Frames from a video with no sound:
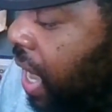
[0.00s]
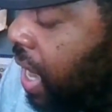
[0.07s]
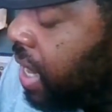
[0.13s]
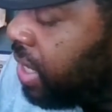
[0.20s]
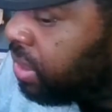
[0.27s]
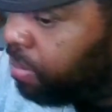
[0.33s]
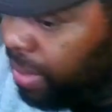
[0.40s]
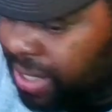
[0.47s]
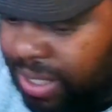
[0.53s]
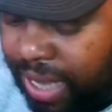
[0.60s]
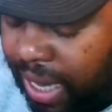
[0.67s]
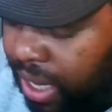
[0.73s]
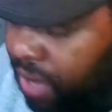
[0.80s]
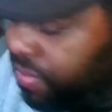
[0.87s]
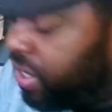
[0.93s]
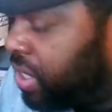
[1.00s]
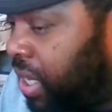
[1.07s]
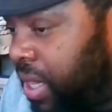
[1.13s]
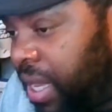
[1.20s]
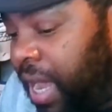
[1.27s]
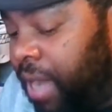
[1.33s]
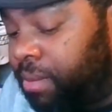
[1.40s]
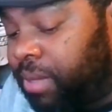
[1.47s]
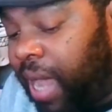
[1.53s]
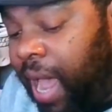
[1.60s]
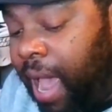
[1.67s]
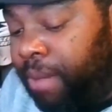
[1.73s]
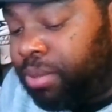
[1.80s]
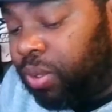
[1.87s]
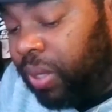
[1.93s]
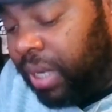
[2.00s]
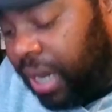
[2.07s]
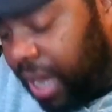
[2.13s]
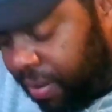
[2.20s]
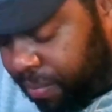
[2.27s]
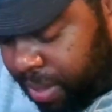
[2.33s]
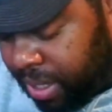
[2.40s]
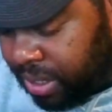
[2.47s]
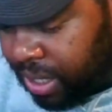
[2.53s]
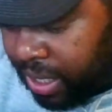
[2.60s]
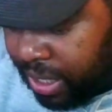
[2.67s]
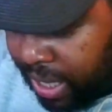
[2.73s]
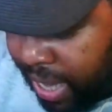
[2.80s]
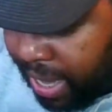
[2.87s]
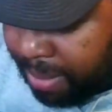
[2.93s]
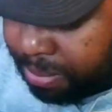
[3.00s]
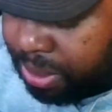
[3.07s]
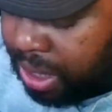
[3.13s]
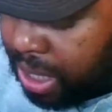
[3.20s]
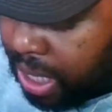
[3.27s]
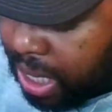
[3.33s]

as much as I love these other games, I absolutely love these other games.